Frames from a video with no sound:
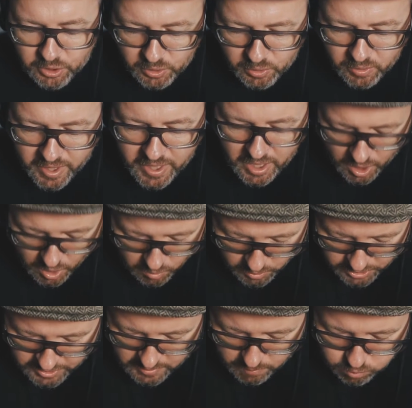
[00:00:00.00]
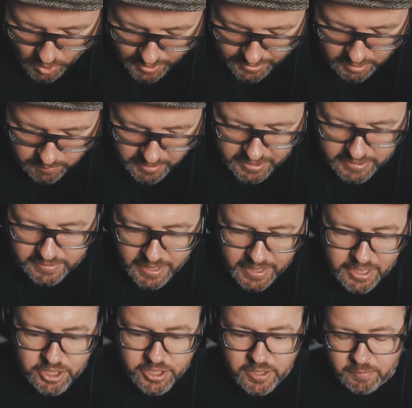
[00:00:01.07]
do, which is prayer,
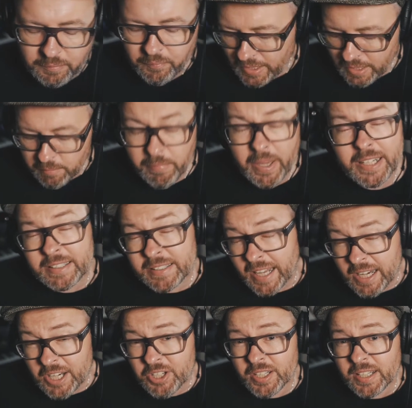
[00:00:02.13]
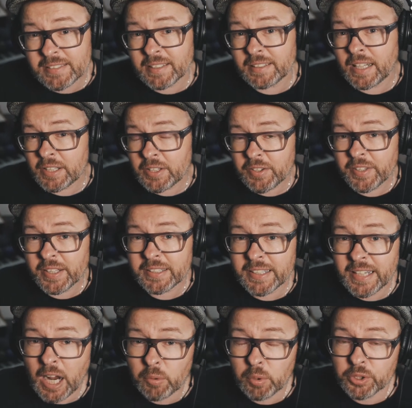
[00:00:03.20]
meditation. Meditation is another thing
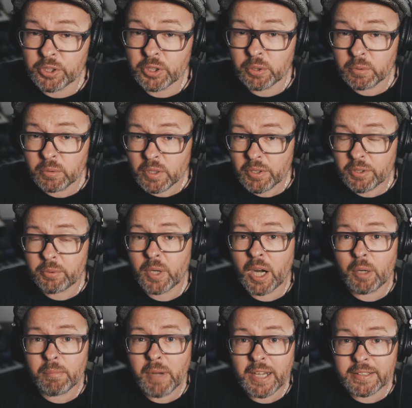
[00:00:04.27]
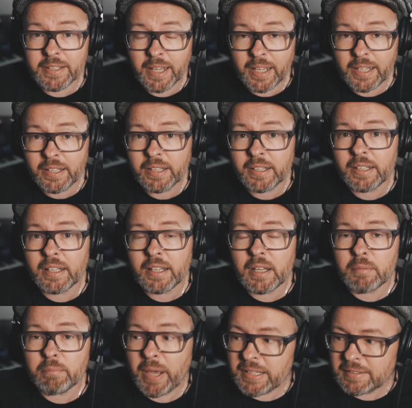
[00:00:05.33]
that I will do throughout my day.
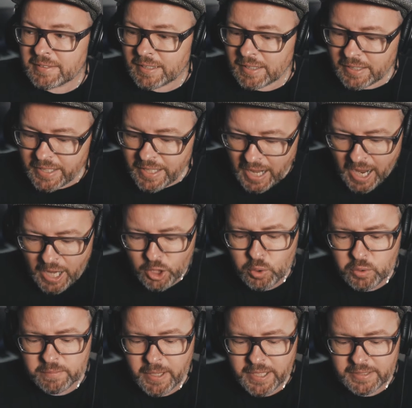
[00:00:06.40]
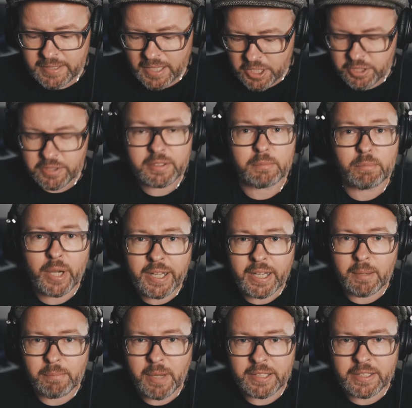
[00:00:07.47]
Basically, I use meditation to
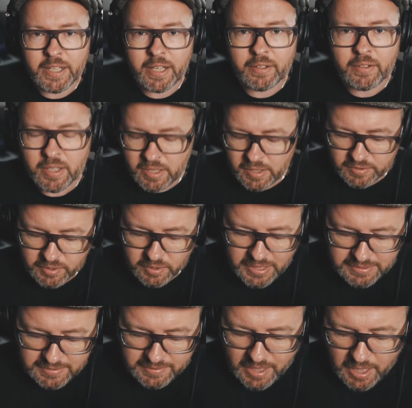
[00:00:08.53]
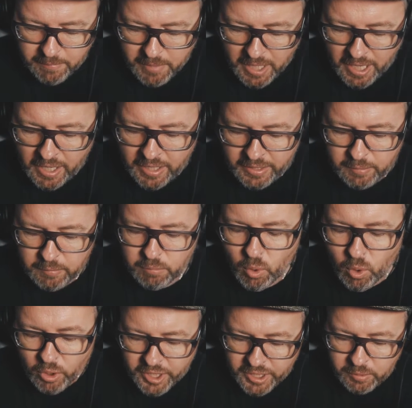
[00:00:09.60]
break up my day. So let's say my
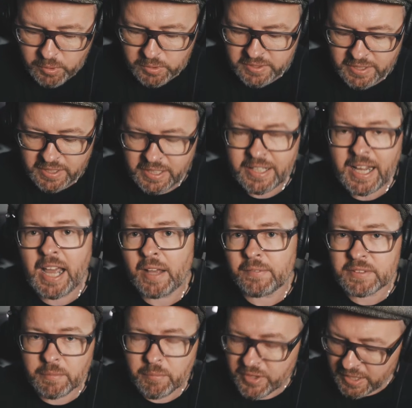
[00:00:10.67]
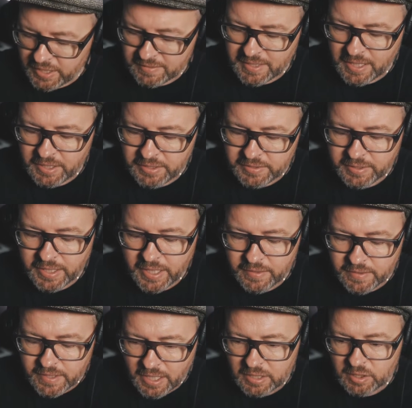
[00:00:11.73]
morning routine, I have some things I need to
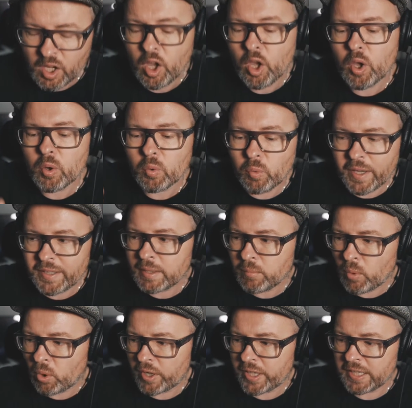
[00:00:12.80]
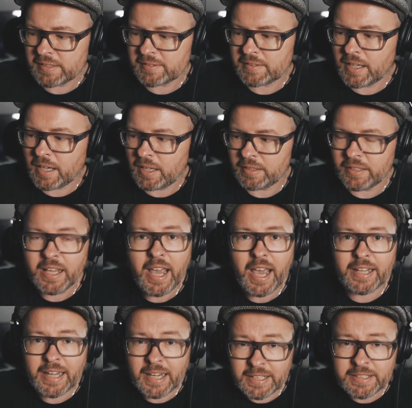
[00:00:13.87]
get done. When the morning is done
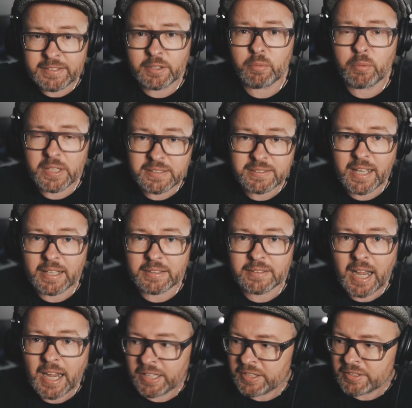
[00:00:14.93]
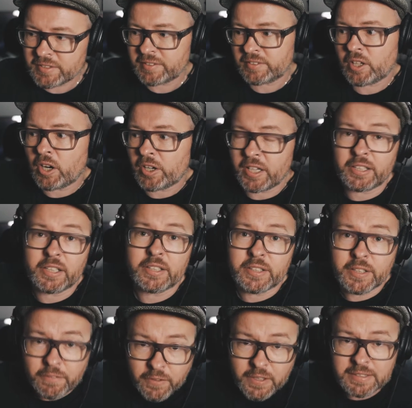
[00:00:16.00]
and I need to reset, I need to start on a
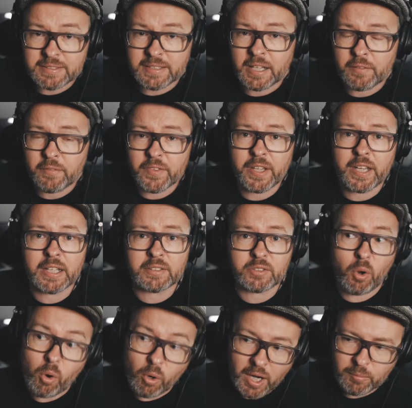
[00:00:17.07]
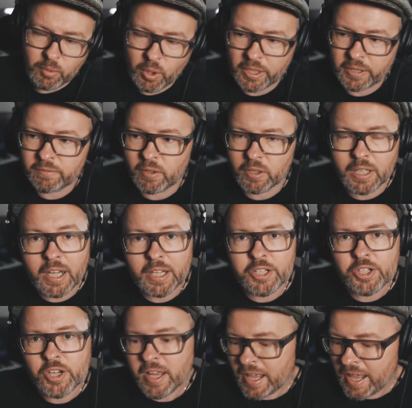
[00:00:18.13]
different set of things, or I'm going for
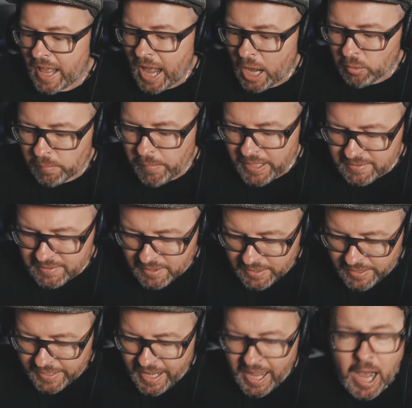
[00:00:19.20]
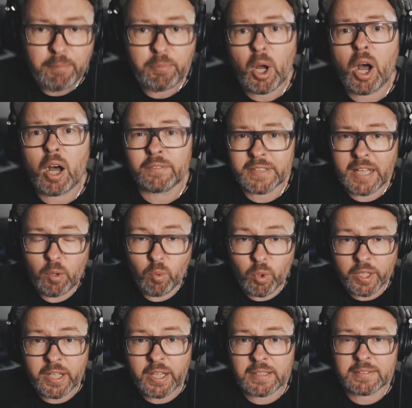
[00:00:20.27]
lunch, I will basically cap off that
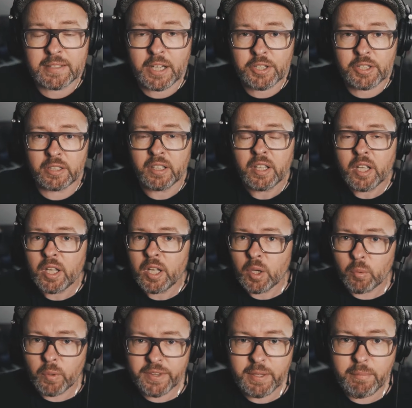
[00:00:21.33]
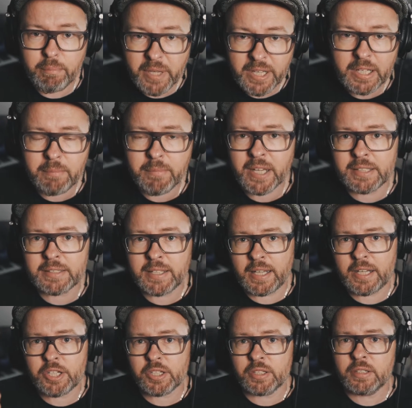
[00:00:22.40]
working session with a mini
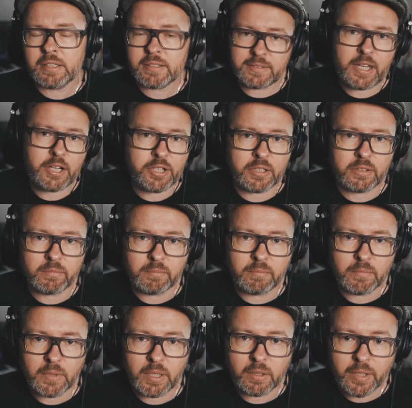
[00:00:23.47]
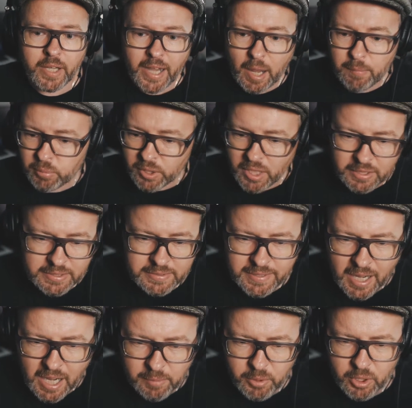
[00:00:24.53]
meditation session. Okay, I put on a
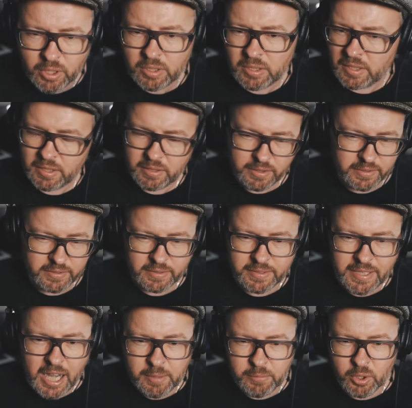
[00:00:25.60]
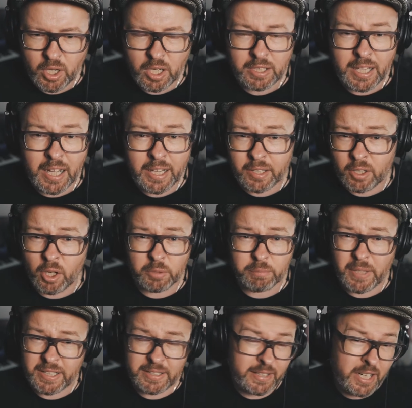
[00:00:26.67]
timer. There's a timer online called
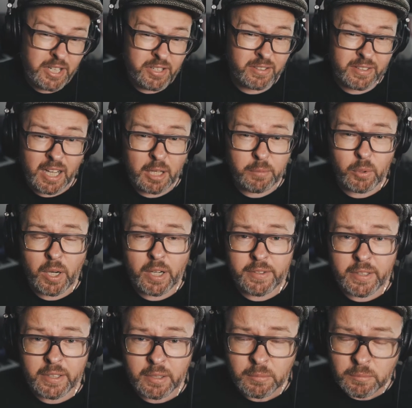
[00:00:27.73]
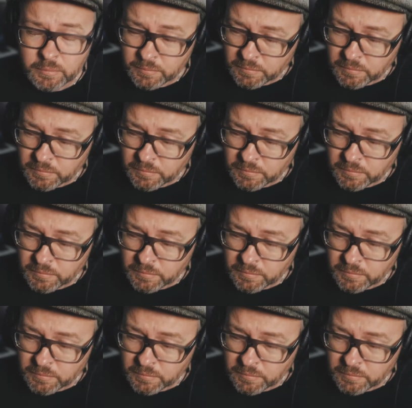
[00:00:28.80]
meditation timer, I think.